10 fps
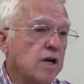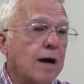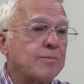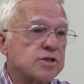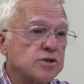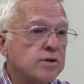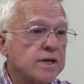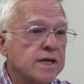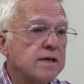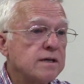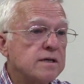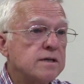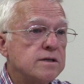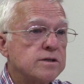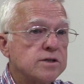opportunity
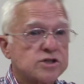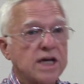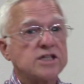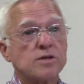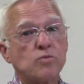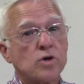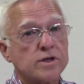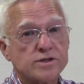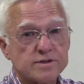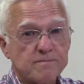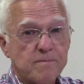to say some words.